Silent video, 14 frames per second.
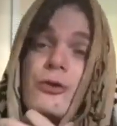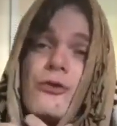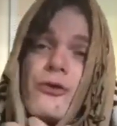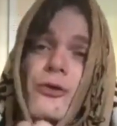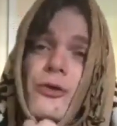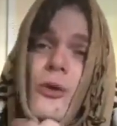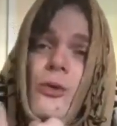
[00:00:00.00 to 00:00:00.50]

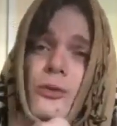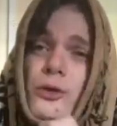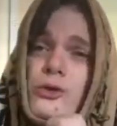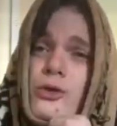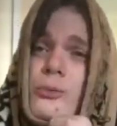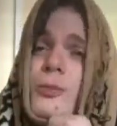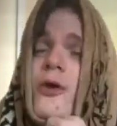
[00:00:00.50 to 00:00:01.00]
Those are the
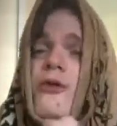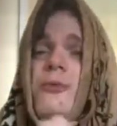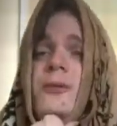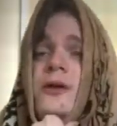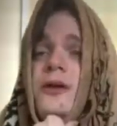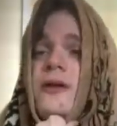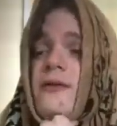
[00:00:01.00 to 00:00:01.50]
only two
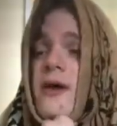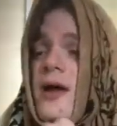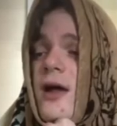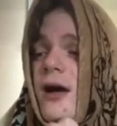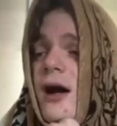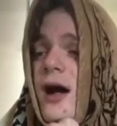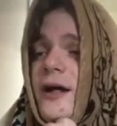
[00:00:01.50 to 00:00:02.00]
possibilities
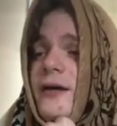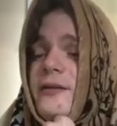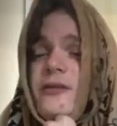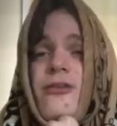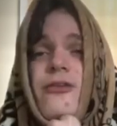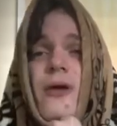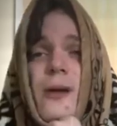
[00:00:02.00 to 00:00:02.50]
I
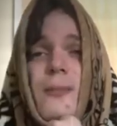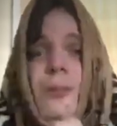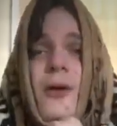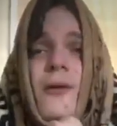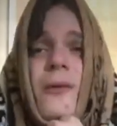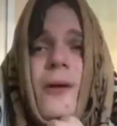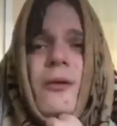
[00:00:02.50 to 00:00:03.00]
could decide
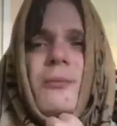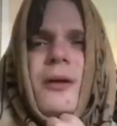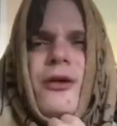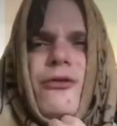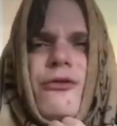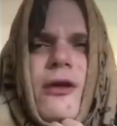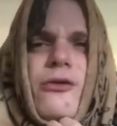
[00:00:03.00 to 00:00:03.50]
upon that would
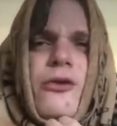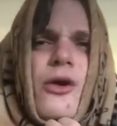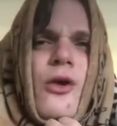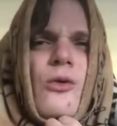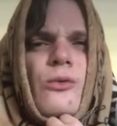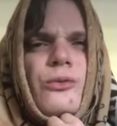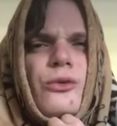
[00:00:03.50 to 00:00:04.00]
make sense
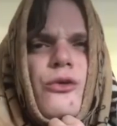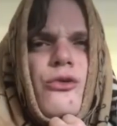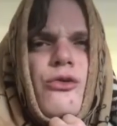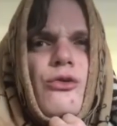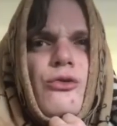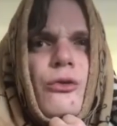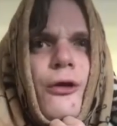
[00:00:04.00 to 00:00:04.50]
for this
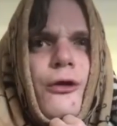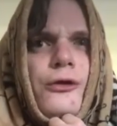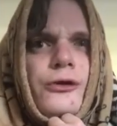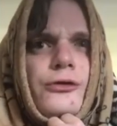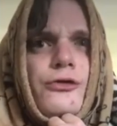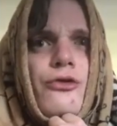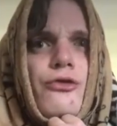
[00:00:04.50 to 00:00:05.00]

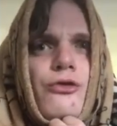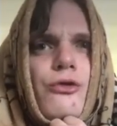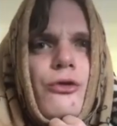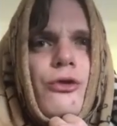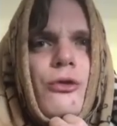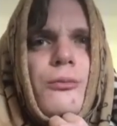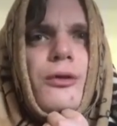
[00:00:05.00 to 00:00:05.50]
strange and
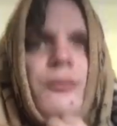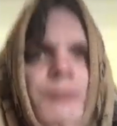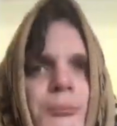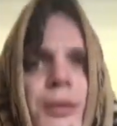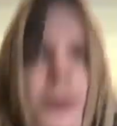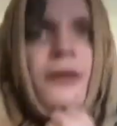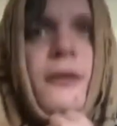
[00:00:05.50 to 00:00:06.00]

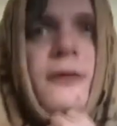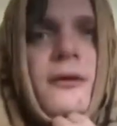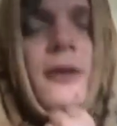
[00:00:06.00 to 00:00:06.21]
disturbing bunny.